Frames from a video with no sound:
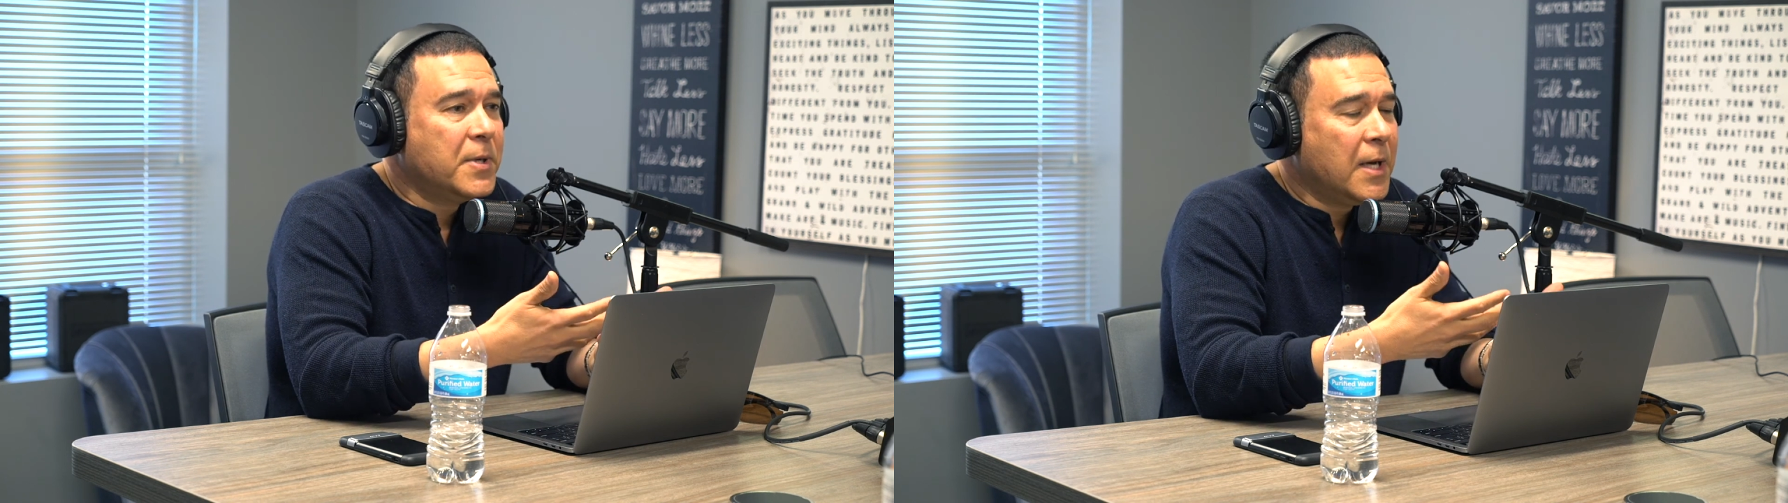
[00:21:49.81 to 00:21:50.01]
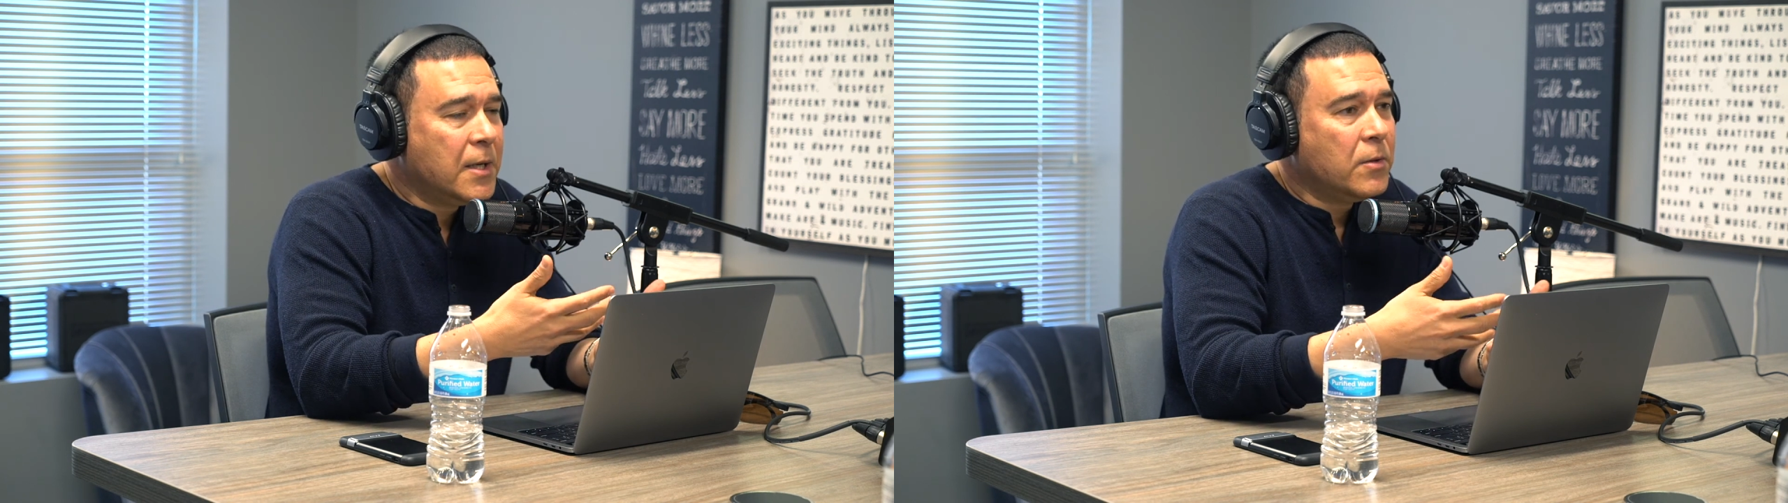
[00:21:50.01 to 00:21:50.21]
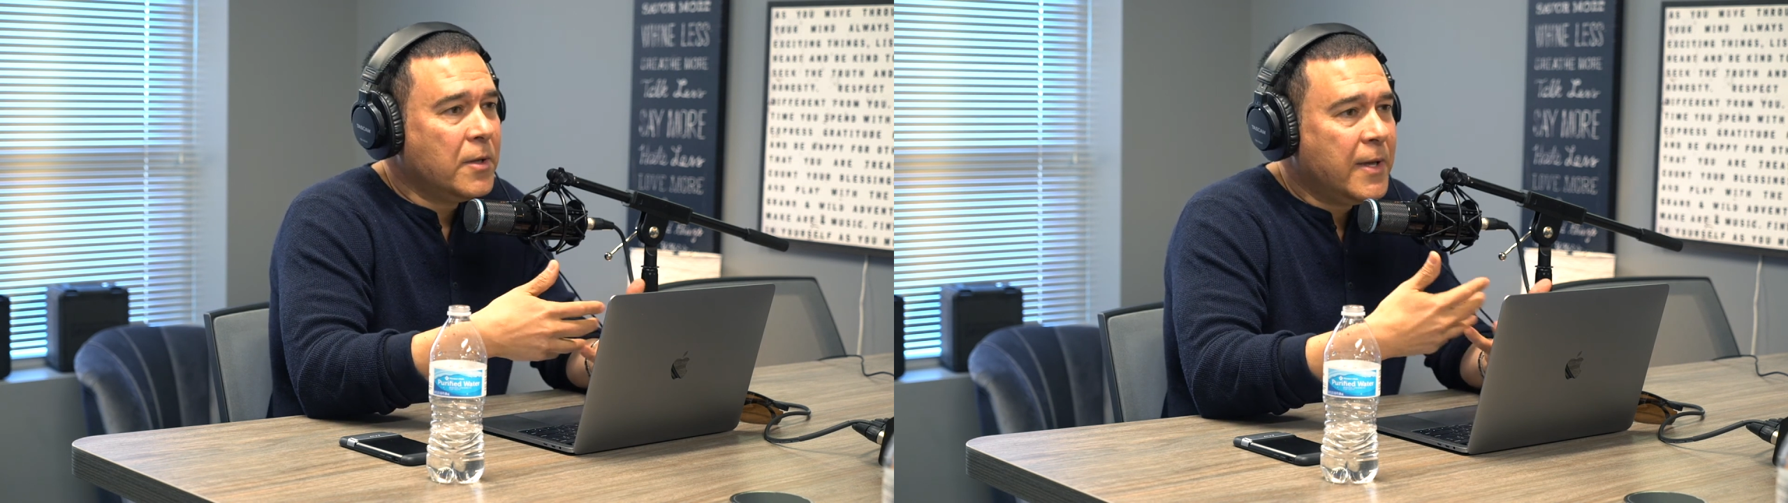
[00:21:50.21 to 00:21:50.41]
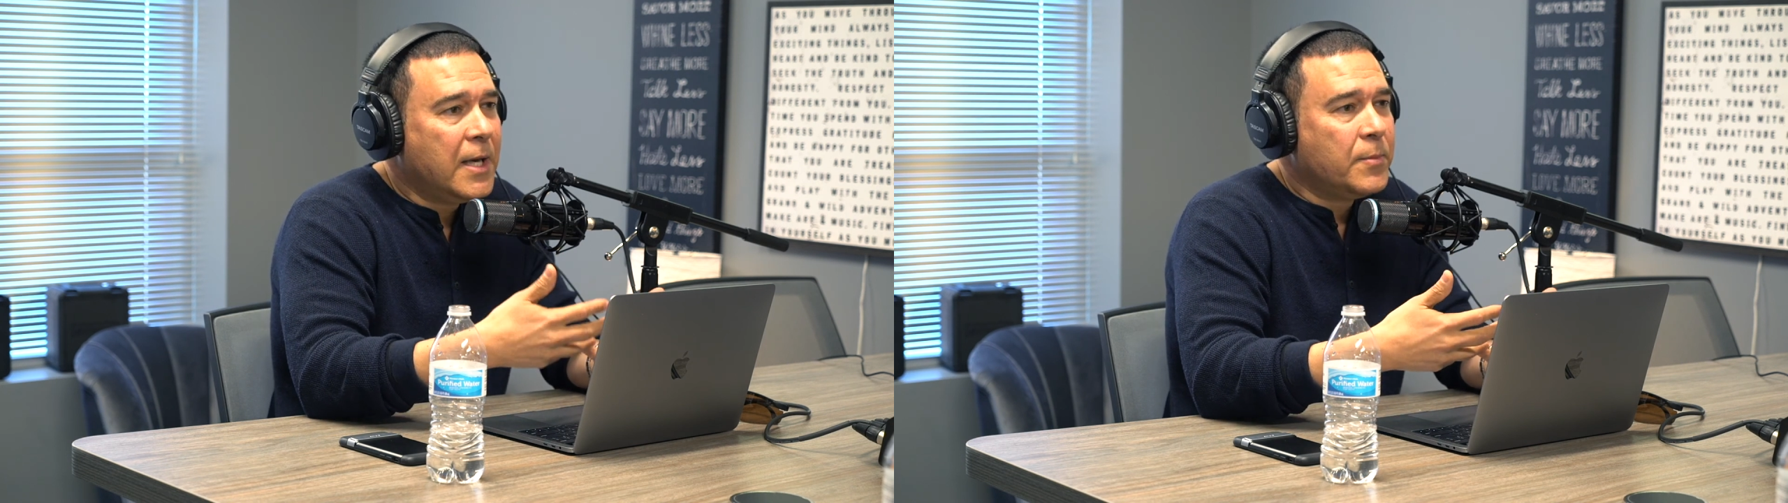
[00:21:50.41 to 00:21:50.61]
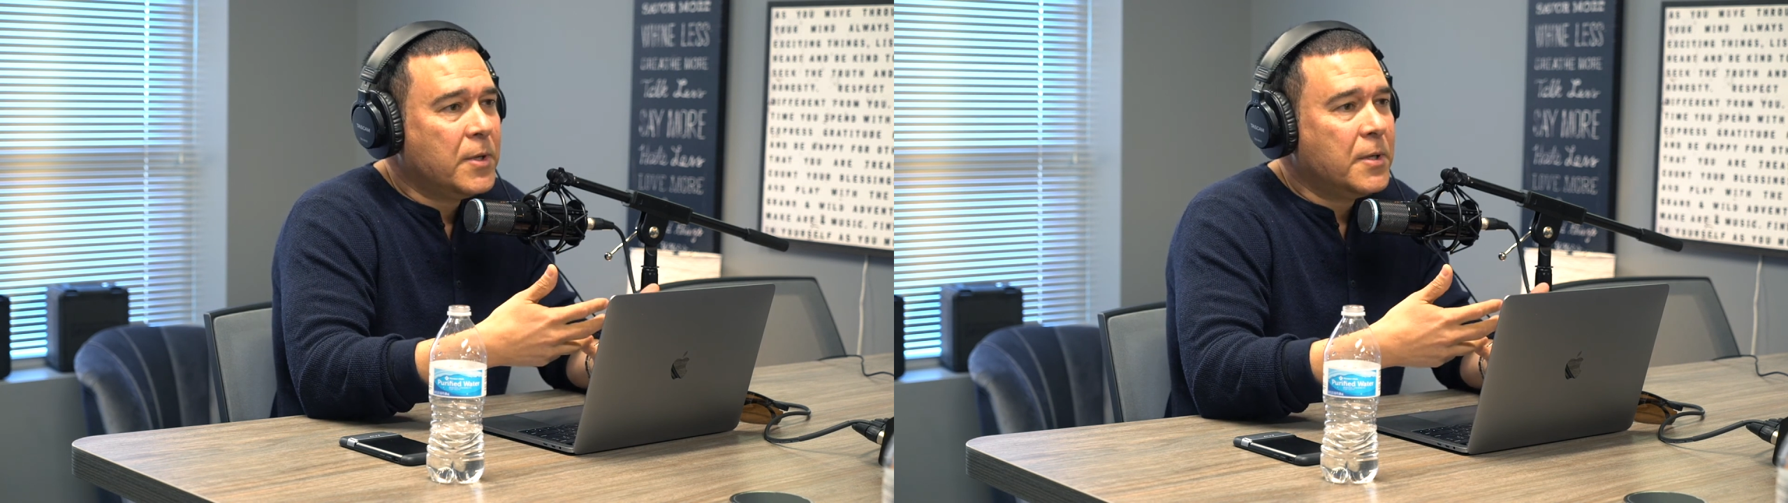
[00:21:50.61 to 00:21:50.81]
but not only
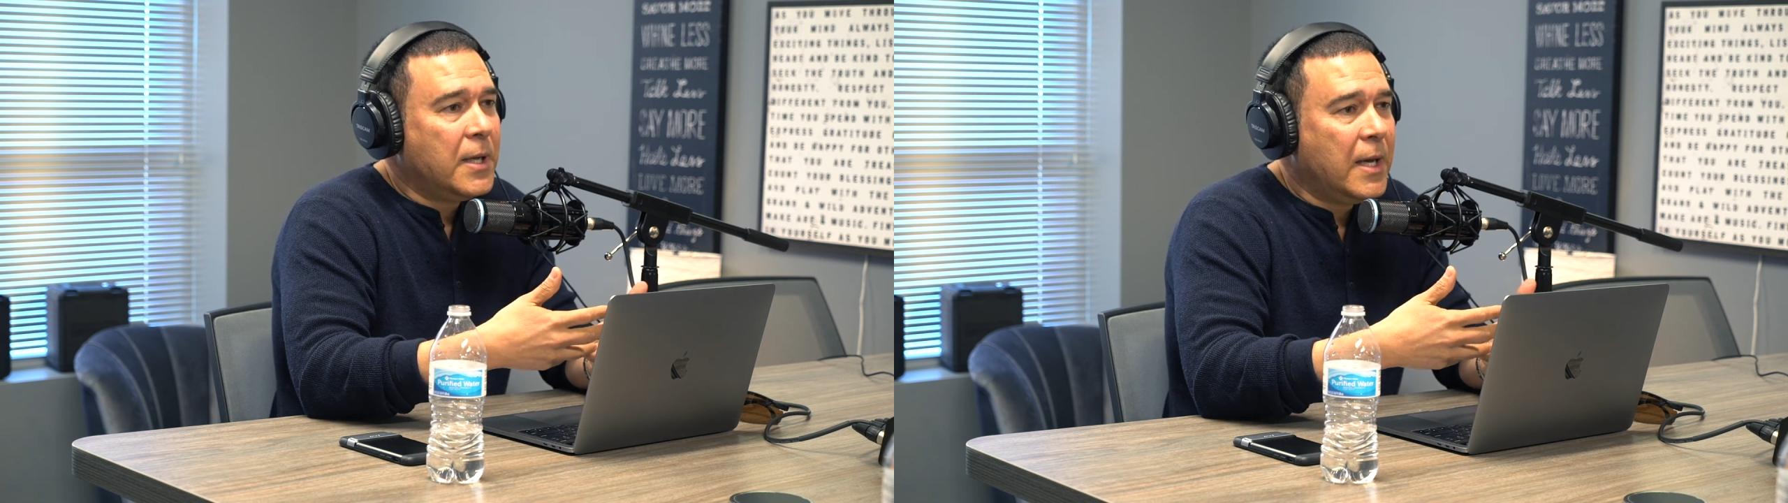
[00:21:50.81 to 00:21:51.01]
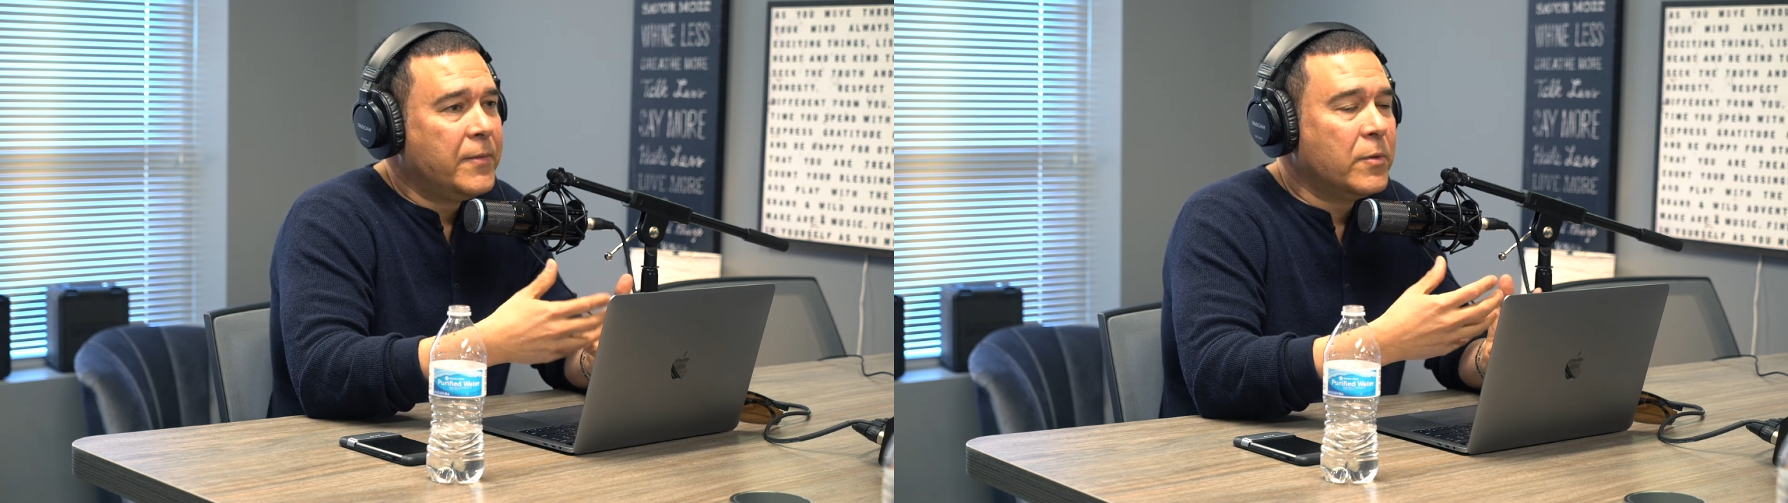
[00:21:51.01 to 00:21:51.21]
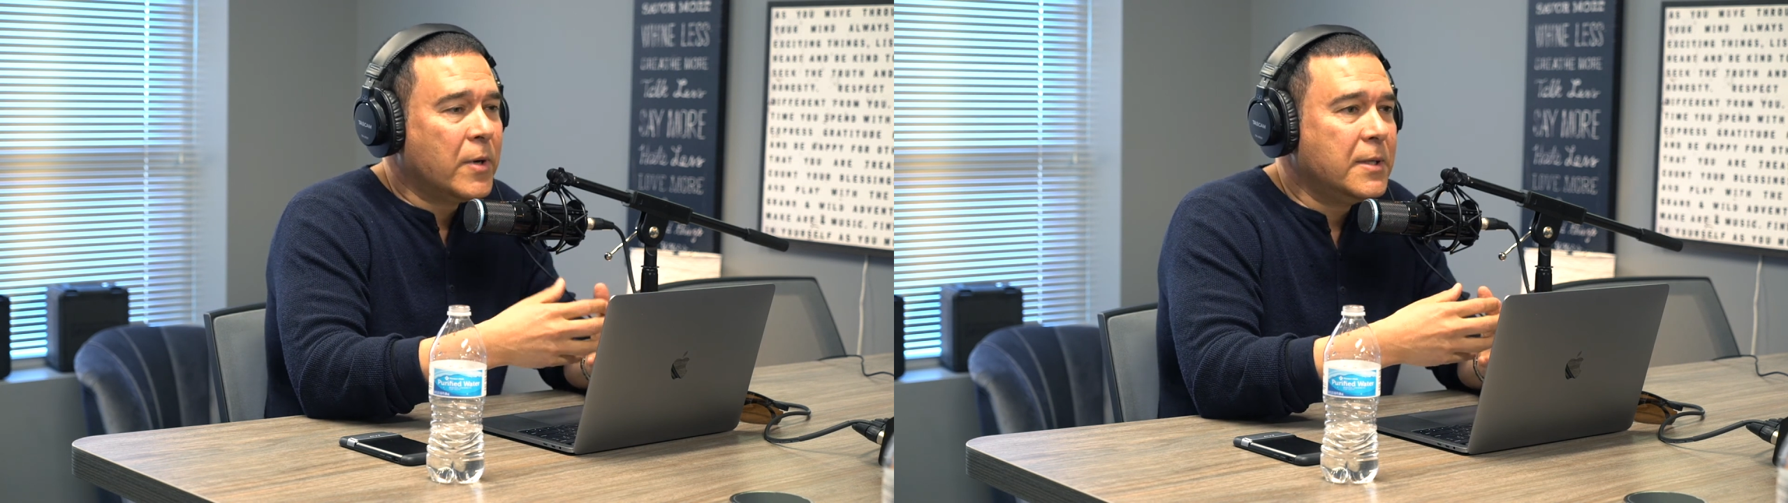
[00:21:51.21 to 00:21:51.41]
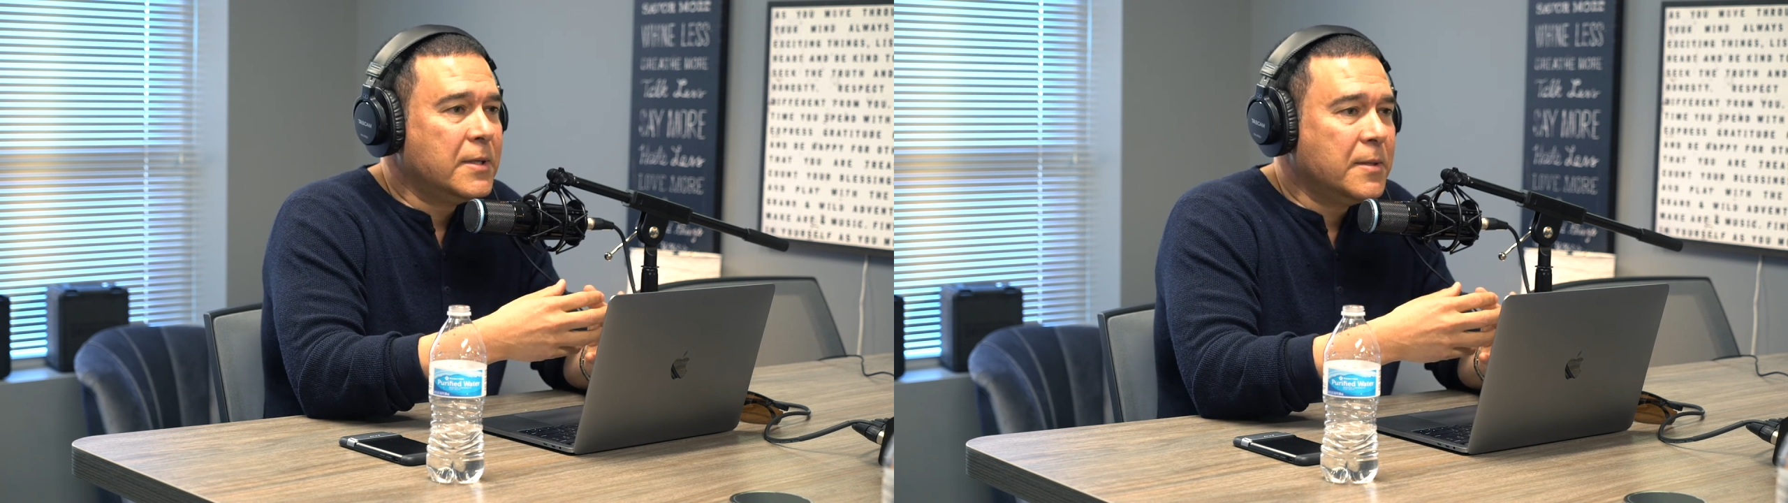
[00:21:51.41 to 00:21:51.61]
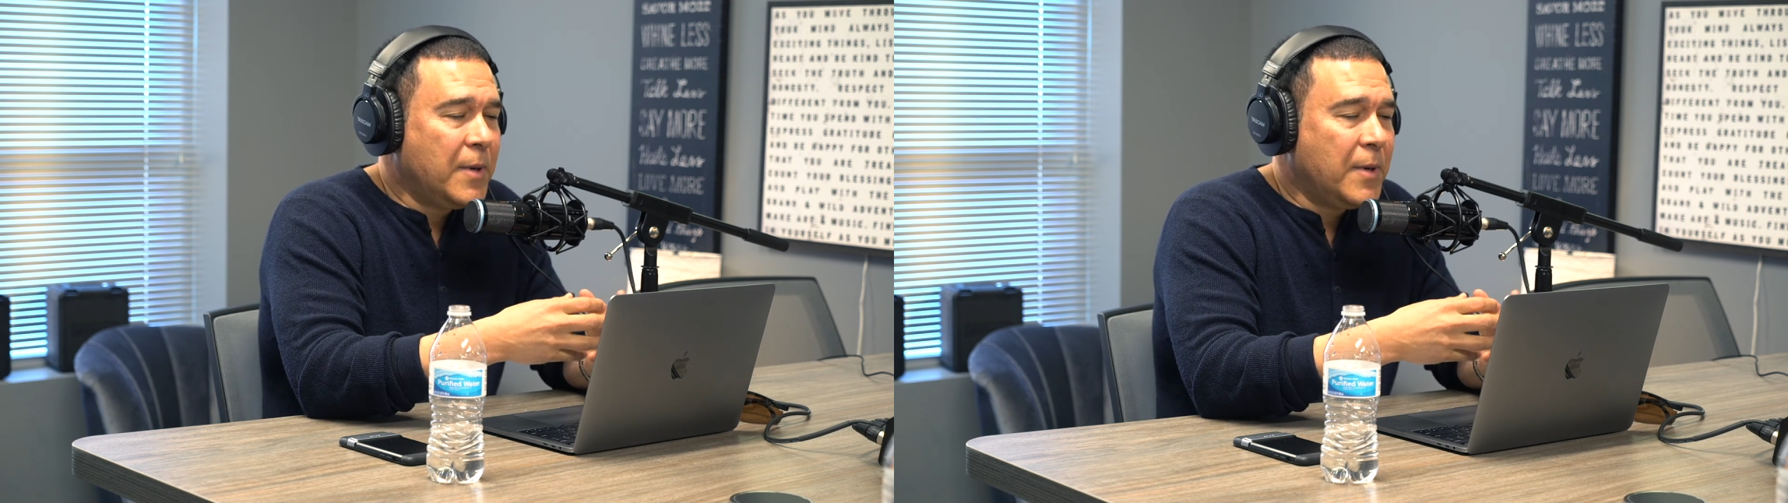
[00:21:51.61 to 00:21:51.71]
that, but having the right,